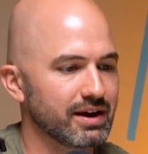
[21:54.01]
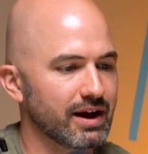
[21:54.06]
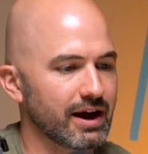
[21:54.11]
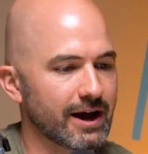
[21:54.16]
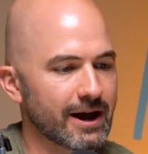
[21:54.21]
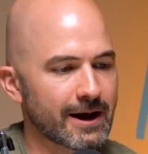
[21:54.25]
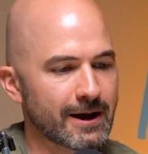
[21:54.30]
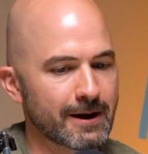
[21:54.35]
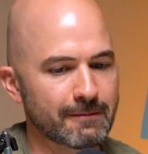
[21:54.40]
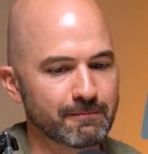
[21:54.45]

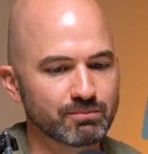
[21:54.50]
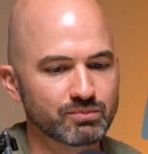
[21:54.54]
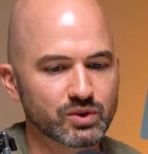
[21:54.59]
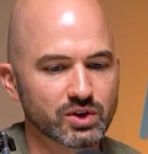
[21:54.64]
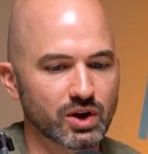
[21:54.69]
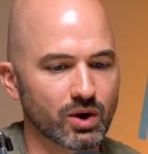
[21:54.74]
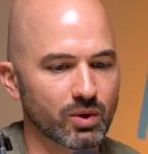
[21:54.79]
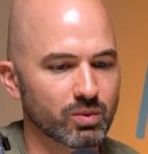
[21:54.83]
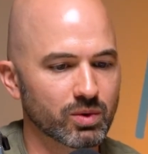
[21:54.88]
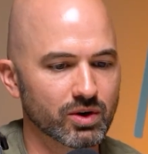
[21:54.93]
You
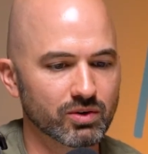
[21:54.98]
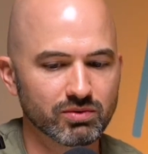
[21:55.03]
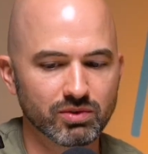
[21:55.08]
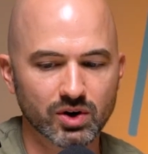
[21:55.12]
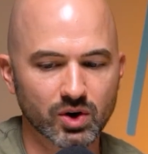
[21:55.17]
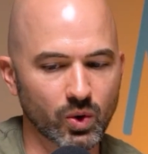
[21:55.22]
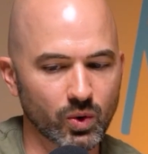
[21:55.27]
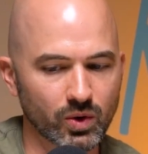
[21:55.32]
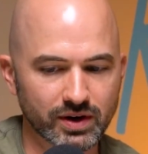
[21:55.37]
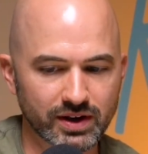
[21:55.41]
know, we're
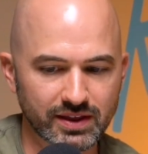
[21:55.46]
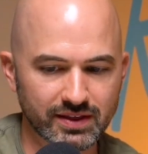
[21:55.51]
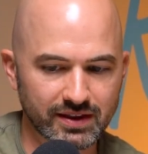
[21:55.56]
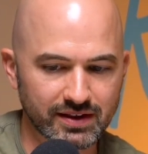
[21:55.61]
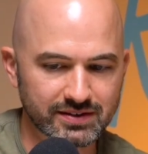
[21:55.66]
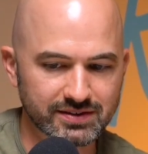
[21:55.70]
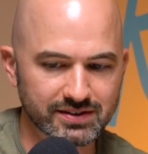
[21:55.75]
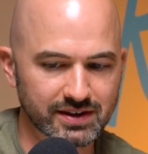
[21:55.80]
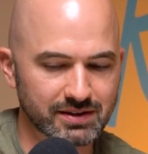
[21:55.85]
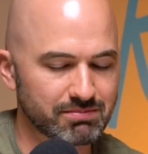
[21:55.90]
recording
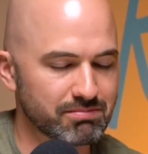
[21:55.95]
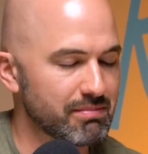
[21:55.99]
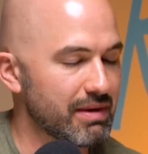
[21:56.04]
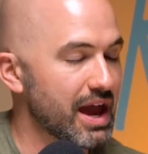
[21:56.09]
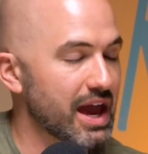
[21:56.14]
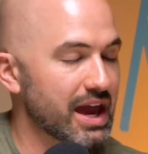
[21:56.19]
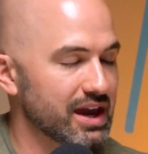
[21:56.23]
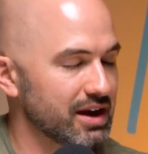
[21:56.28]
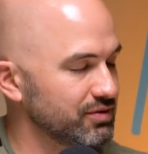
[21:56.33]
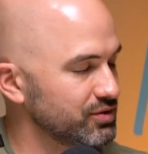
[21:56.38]
this in
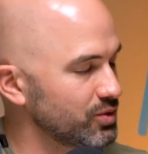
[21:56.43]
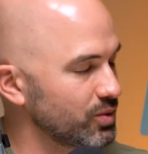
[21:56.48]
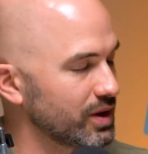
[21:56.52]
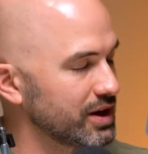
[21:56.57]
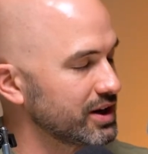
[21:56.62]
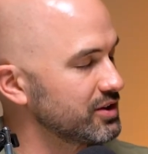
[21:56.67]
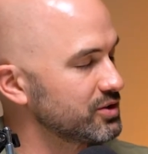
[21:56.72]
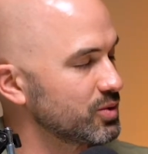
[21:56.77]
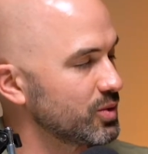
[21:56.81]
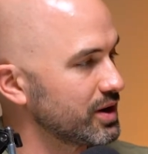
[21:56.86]
May of
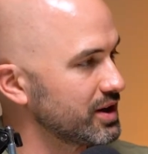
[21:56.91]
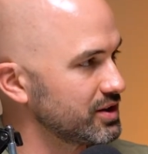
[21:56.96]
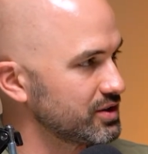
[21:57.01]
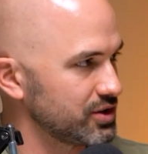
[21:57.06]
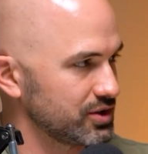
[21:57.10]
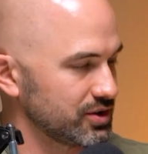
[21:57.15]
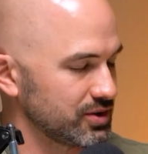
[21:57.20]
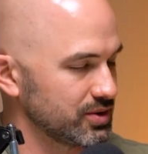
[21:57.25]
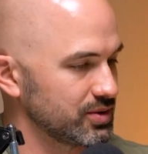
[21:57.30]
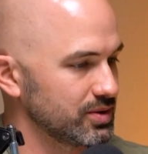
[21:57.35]

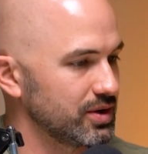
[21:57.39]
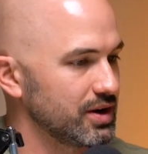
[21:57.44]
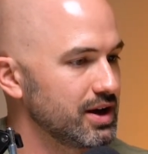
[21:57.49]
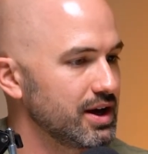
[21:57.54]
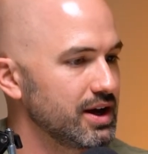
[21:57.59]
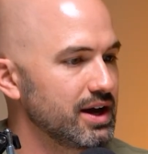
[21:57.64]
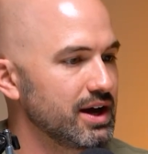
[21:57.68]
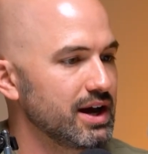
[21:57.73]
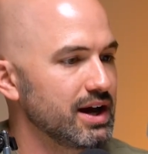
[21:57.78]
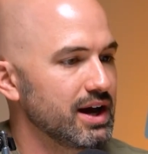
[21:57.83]
2022.
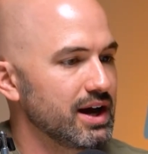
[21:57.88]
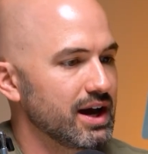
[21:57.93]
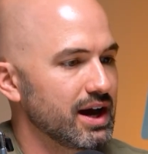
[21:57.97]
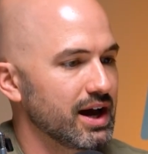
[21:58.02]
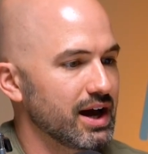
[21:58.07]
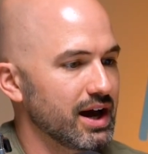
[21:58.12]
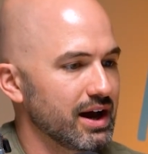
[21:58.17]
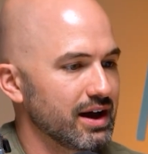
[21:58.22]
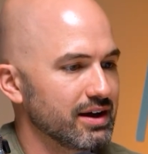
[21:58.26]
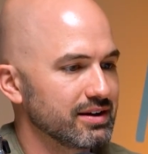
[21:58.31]

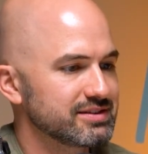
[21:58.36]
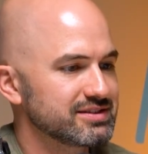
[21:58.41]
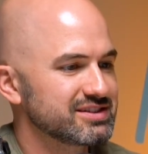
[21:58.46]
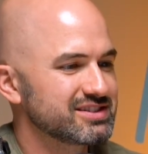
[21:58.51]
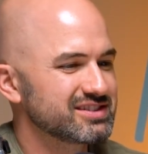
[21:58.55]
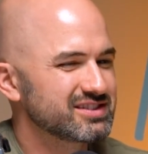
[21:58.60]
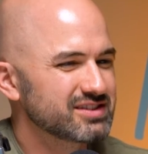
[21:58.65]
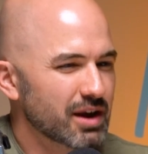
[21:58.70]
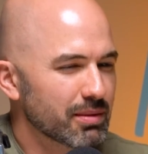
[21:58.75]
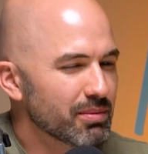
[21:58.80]

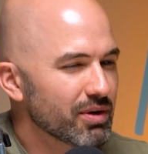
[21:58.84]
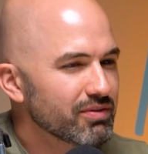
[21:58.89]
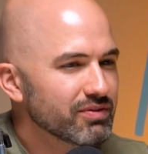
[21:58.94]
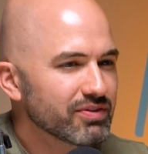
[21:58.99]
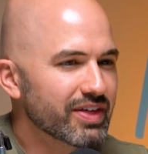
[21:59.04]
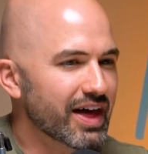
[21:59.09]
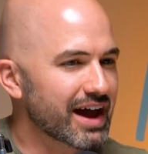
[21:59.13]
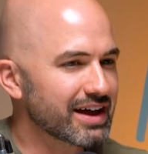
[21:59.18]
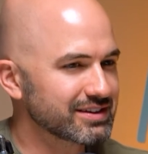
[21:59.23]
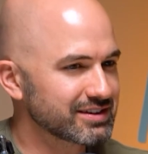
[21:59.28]
Some of
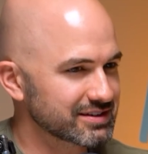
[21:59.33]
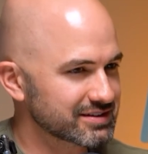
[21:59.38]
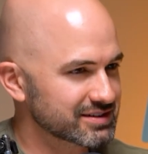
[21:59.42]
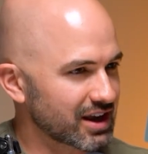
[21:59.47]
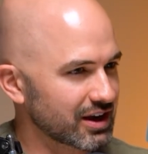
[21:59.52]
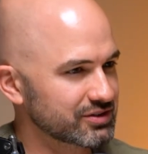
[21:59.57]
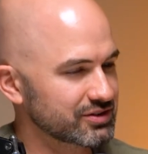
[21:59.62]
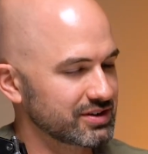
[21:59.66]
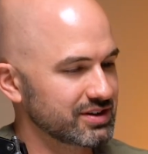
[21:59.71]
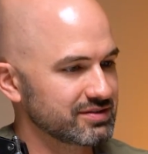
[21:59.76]
that
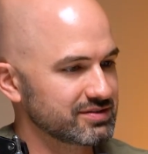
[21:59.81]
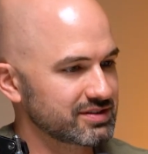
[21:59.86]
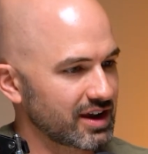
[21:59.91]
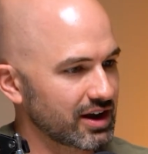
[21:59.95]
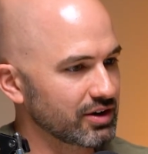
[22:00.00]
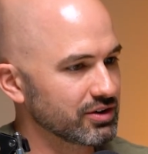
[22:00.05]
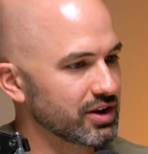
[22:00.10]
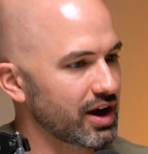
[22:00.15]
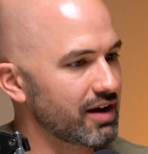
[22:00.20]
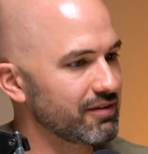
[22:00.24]
discussion has
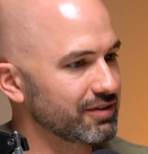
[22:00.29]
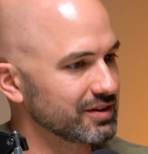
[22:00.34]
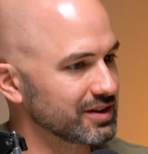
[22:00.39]
tailed off a